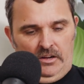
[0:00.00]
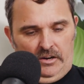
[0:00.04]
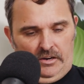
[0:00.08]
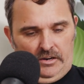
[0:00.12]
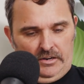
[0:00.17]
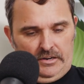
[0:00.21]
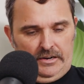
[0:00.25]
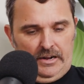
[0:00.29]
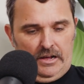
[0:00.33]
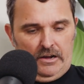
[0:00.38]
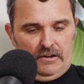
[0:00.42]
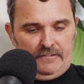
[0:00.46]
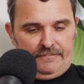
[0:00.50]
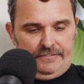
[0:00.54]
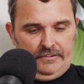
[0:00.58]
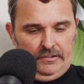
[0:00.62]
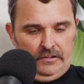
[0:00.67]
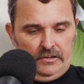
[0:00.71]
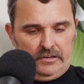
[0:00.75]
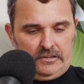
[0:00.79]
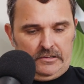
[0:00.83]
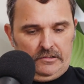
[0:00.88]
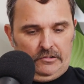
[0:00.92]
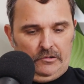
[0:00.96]
I don't know, I feel
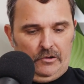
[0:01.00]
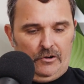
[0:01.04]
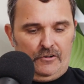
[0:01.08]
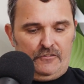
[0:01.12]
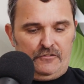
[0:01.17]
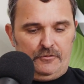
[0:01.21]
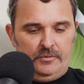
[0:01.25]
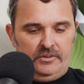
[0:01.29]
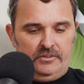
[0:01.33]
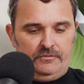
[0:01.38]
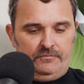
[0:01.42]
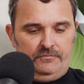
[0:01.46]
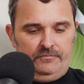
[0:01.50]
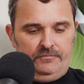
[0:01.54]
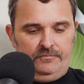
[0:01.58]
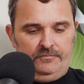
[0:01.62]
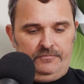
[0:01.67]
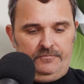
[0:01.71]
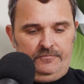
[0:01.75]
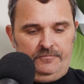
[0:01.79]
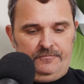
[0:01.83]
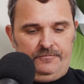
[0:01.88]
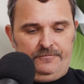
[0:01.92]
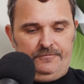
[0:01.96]
like a lot of them are
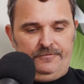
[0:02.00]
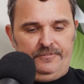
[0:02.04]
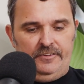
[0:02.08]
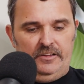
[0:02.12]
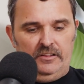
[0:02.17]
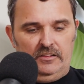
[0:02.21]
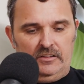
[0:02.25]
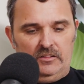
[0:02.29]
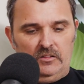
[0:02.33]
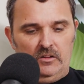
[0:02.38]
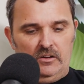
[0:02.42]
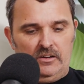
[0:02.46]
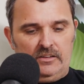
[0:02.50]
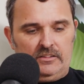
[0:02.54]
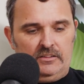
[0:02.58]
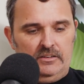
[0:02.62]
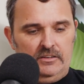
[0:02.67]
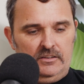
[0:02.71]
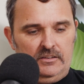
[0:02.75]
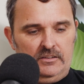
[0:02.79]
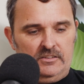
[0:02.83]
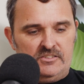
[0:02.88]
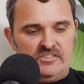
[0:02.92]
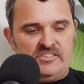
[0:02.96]
feeling like
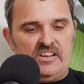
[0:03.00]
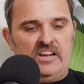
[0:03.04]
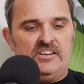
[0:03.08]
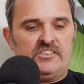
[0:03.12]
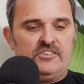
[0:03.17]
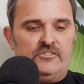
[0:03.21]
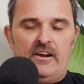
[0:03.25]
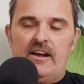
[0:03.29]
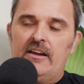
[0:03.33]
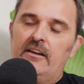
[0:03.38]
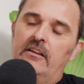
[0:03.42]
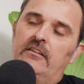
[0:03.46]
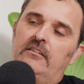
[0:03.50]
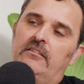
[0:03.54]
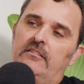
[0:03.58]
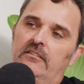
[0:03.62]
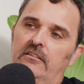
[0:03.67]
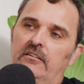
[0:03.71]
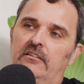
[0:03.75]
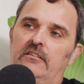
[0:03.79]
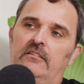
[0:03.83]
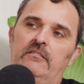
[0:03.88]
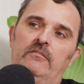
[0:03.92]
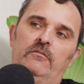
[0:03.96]
they're saturated
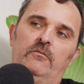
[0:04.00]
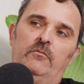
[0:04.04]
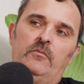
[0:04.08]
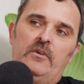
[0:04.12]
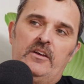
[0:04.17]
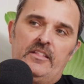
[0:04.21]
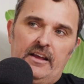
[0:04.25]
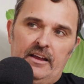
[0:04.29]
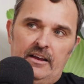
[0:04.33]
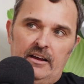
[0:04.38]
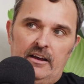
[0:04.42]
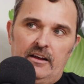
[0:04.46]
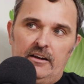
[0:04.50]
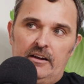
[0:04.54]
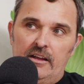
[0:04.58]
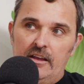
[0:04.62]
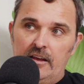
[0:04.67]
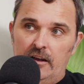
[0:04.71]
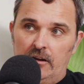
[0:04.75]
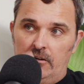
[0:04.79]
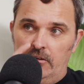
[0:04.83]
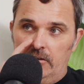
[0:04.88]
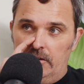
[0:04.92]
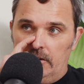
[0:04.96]
where they are
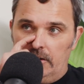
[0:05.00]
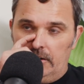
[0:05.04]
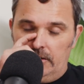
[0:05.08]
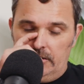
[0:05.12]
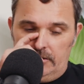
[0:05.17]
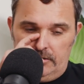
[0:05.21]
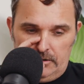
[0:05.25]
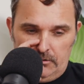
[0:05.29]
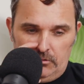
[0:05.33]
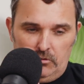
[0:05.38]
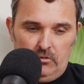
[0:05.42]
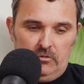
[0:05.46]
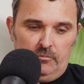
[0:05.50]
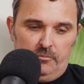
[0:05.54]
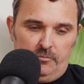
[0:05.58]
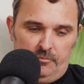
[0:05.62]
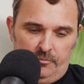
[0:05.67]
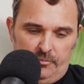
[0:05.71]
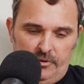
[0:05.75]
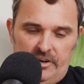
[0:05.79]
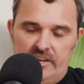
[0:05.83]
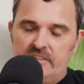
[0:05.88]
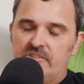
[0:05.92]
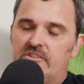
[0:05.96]
now, and they're all
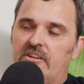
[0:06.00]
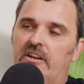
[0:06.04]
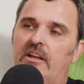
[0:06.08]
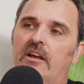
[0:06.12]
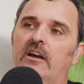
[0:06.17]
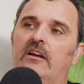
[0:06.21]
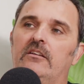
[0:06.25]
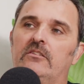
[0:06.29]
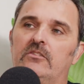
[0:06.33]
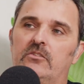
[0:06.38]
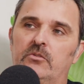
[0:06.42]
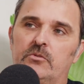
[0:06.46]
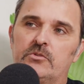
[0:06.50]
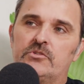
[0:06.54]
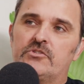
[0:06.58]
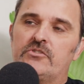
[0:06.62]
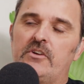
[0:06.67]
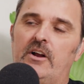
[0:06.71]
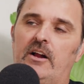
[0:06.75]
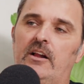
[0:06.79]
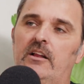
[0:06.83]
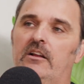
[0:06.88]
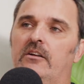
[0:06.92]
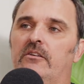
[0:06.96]
branching out into
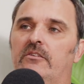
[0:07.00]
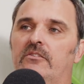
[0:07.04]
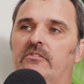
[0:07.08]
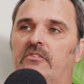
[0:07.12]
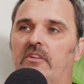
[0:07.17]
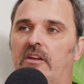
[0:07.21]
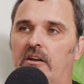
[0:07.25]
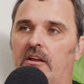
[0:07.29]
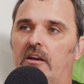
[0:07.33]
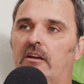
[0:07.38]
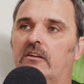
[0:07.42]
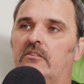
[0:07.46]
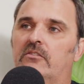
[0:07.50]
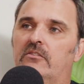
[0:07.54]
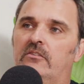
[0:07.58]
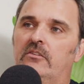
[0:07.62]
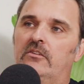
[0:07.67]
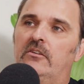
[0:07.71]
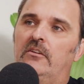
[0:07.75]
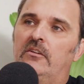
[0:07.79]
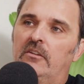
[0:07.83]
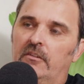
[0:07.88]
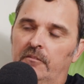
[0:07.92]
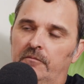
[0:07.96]
Australia as their
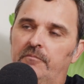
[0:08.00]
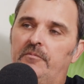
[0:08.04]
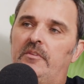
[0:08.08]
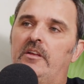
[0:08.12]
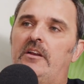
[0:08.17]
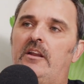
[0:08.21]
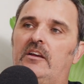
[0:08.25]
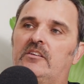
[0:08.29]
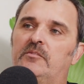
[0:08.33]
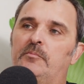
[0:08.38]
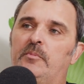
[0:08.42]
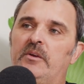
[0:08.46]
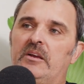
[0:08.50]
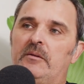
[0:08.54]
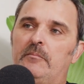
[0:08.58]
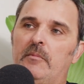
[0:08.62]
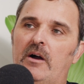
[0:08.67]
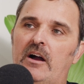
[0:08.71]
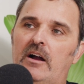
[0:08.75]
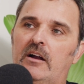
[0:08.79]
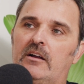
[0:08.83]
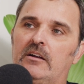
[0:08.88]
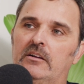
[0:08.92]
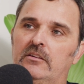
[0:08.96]
next big
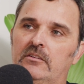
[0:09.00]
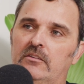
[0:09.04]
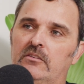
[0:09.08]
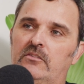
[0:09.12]
market.